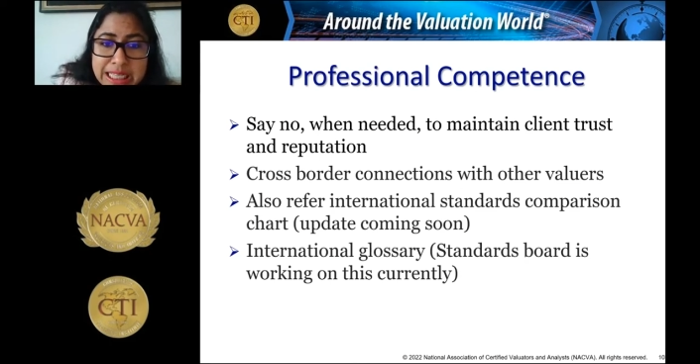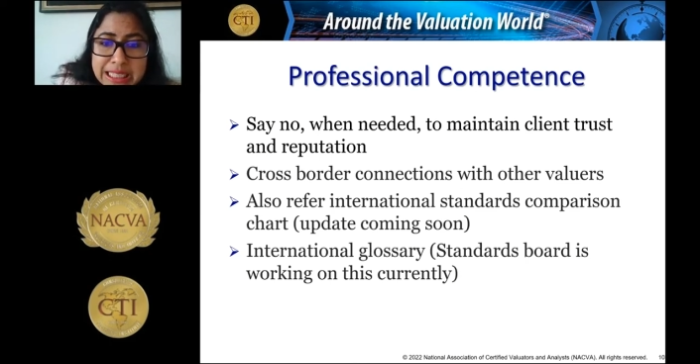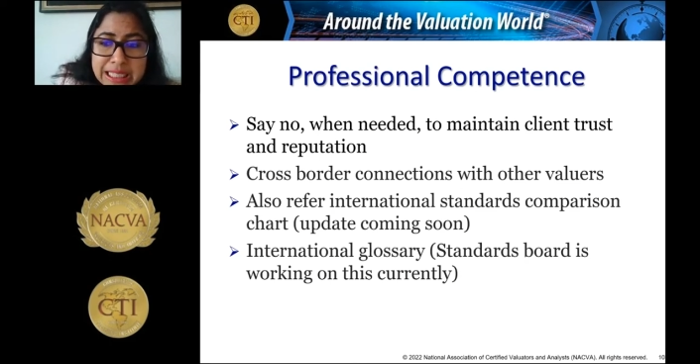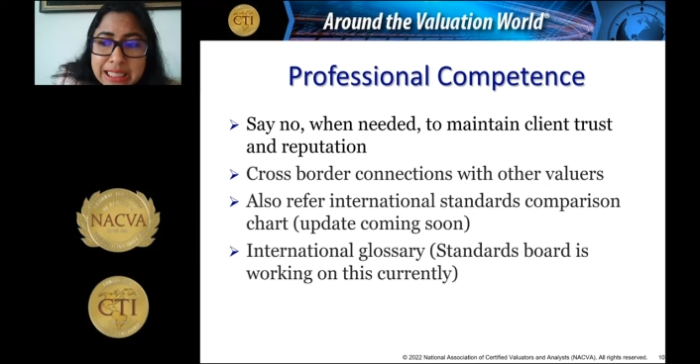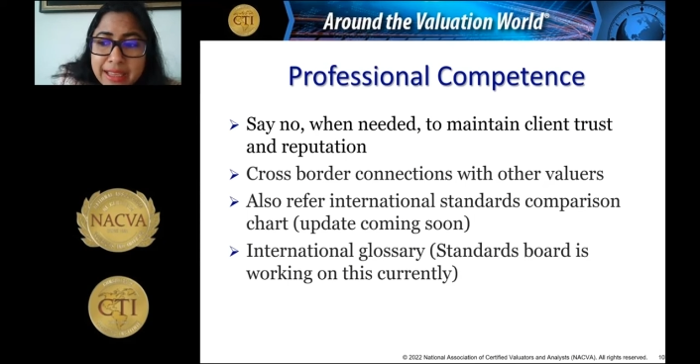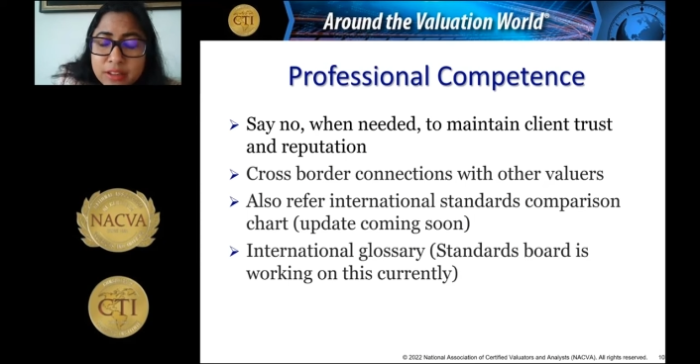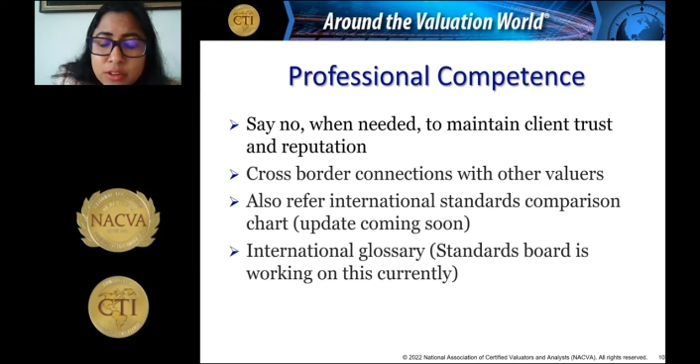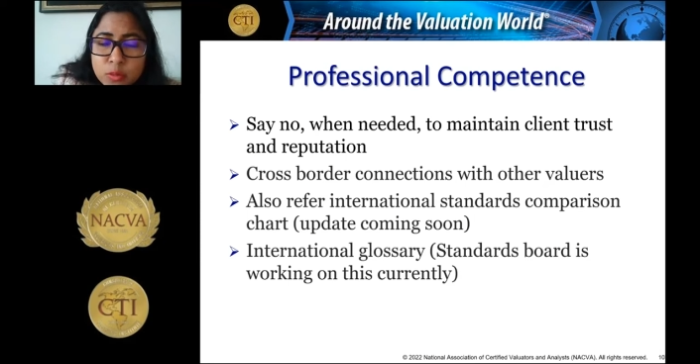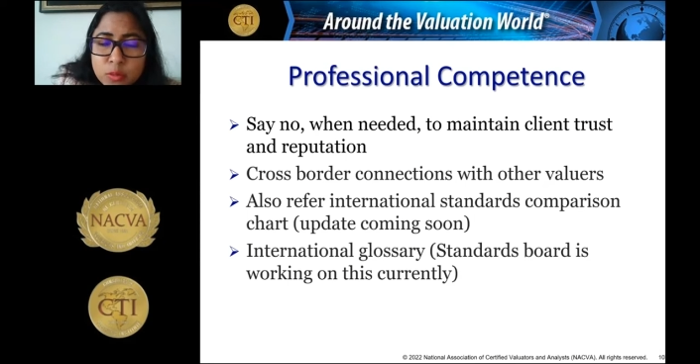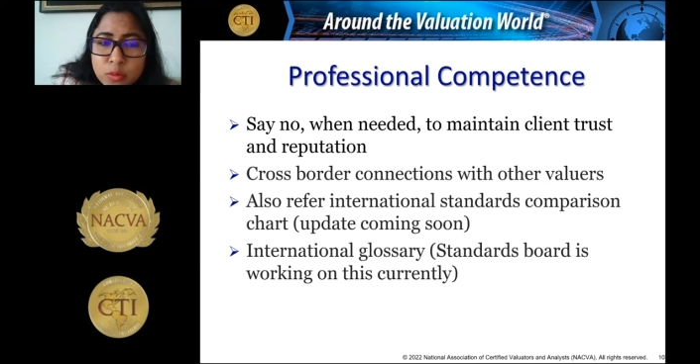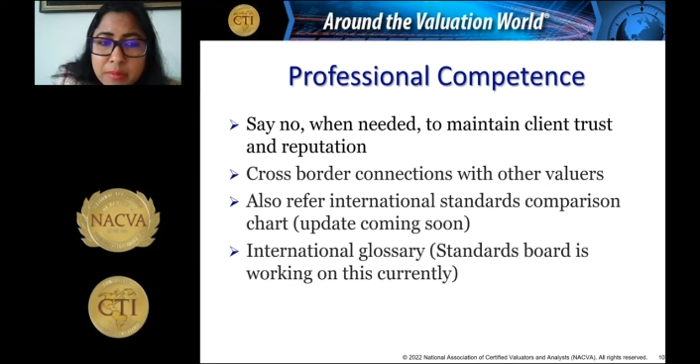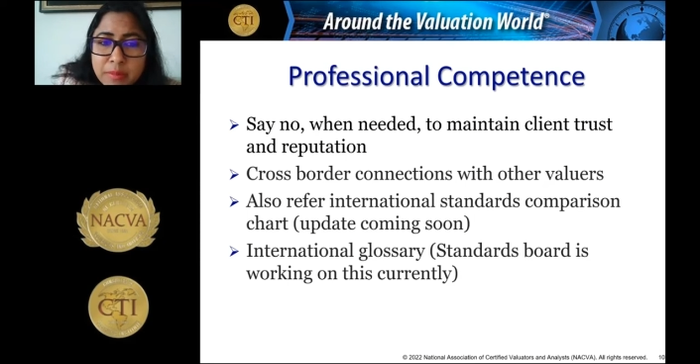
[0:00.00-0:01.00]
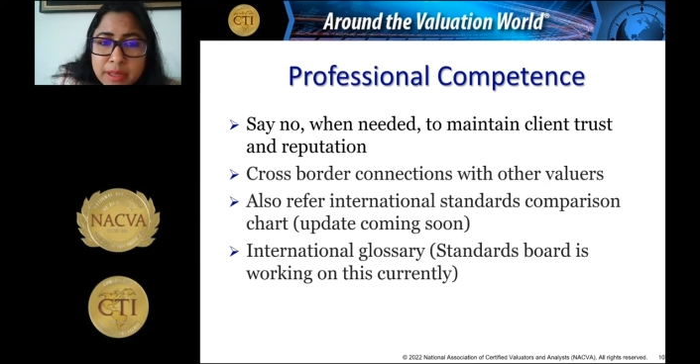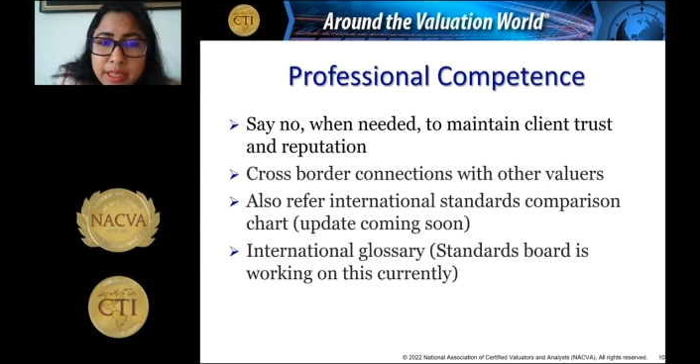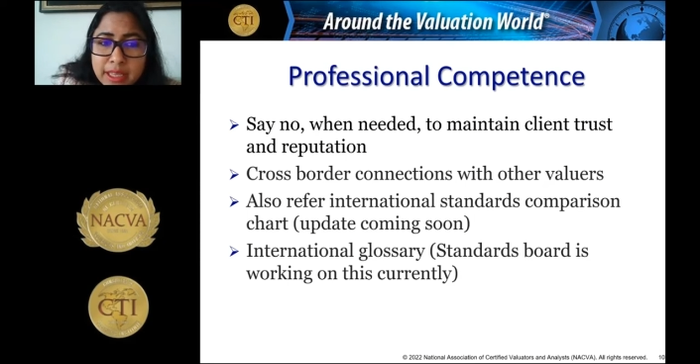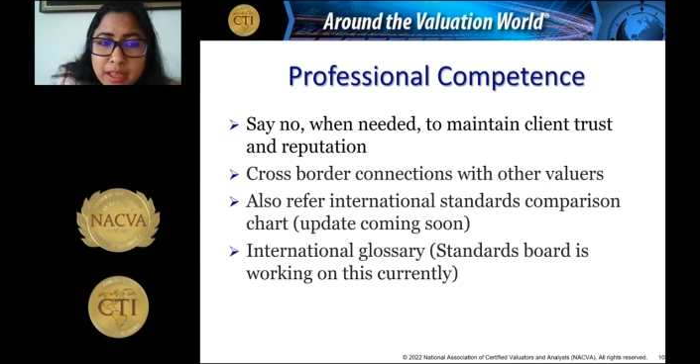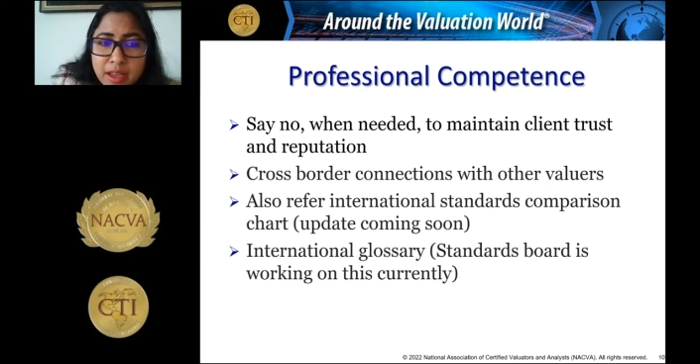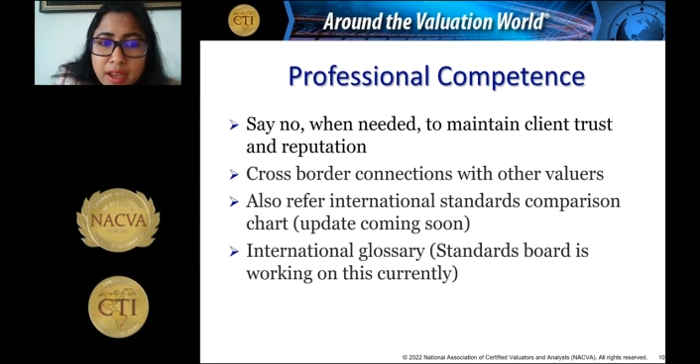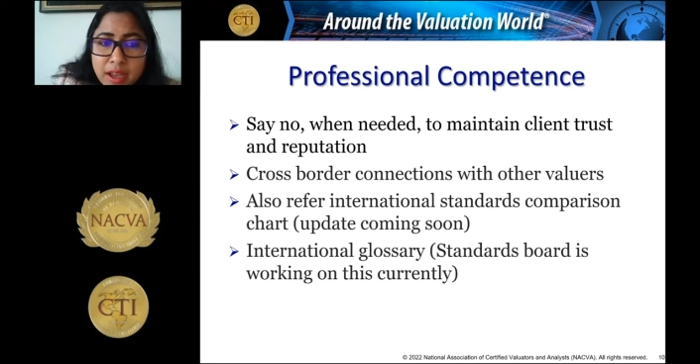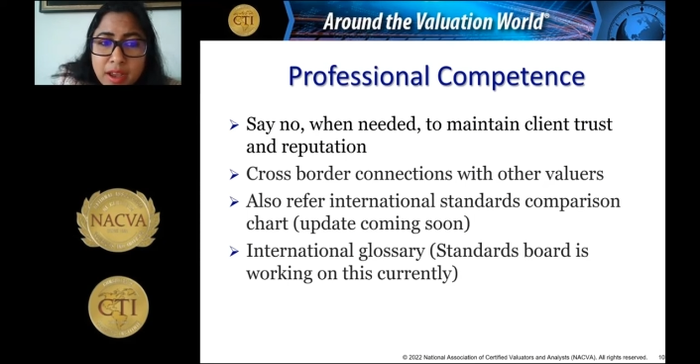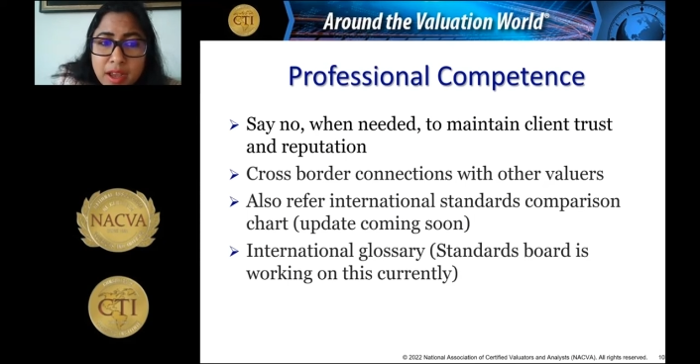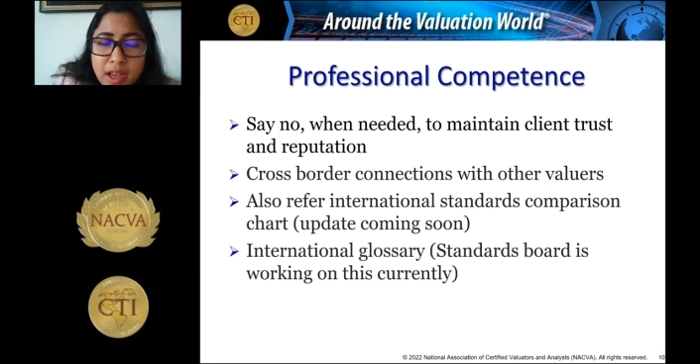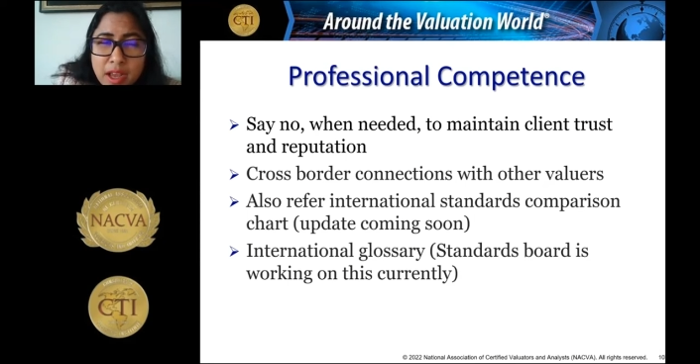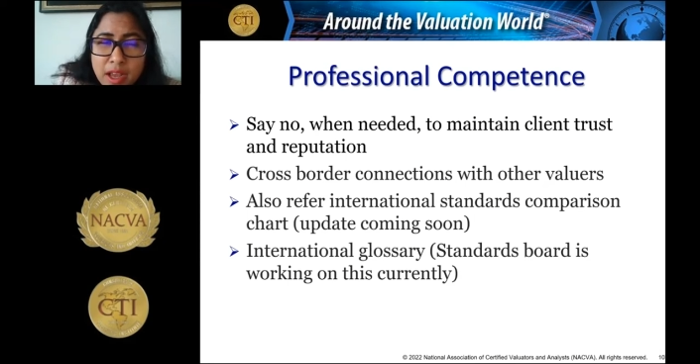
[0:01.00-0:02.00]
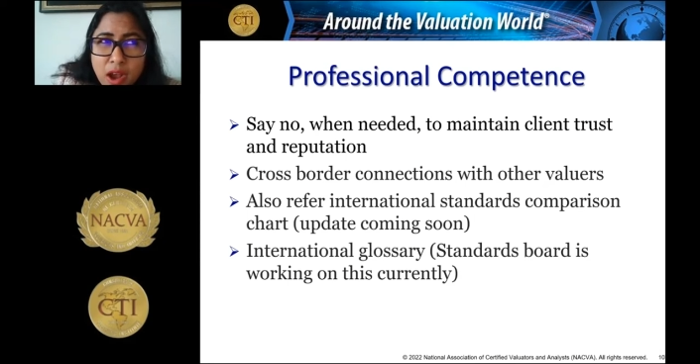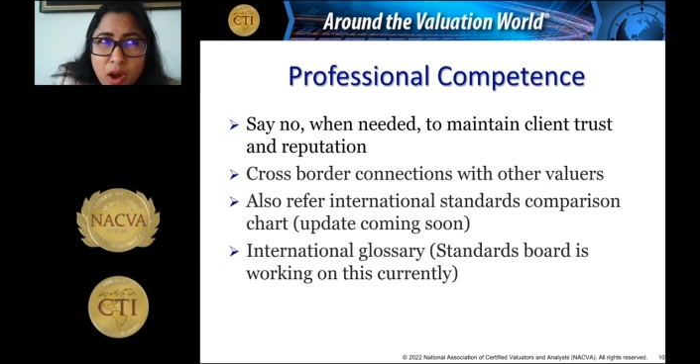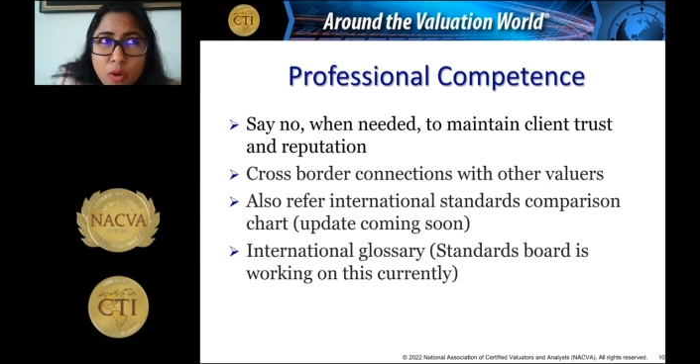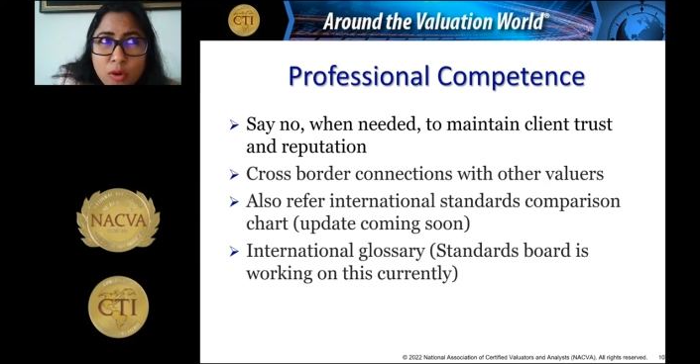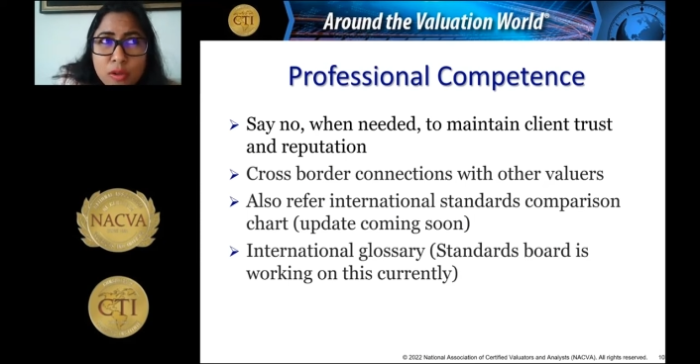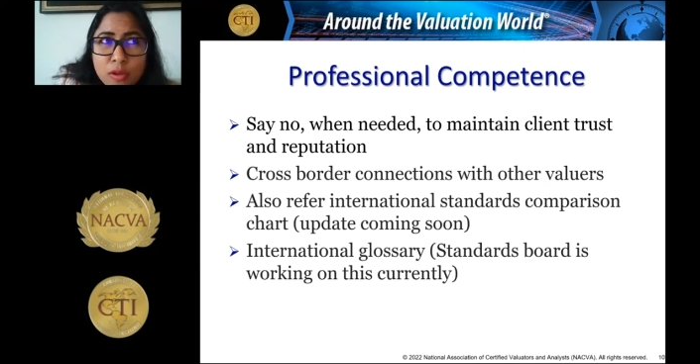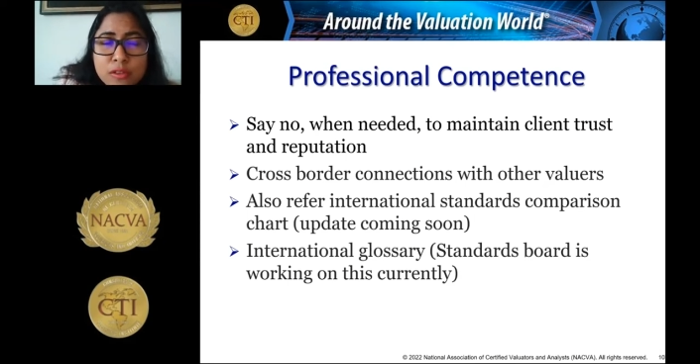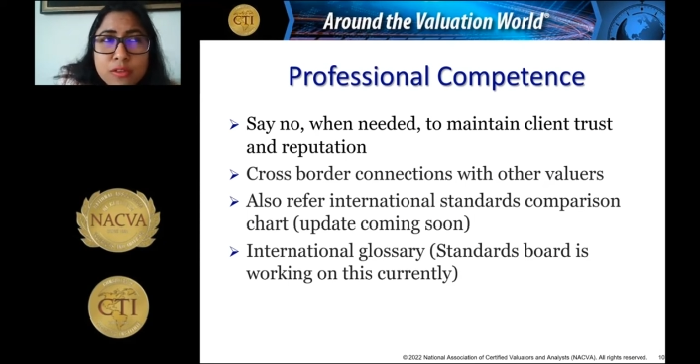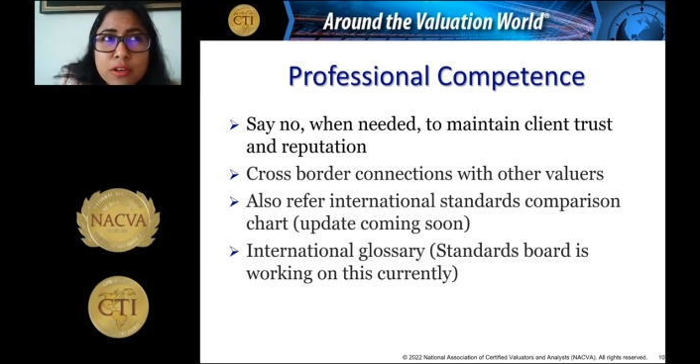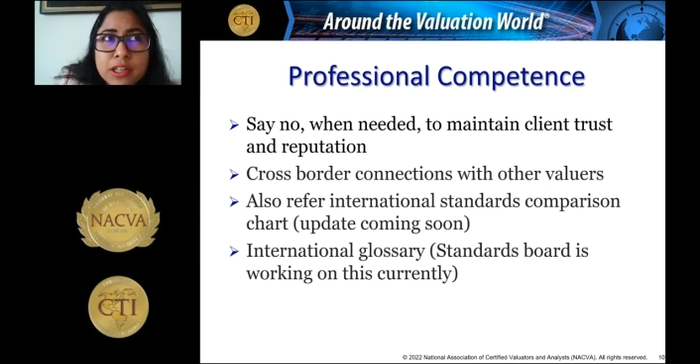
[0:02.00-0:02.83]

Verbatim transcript: The next will be also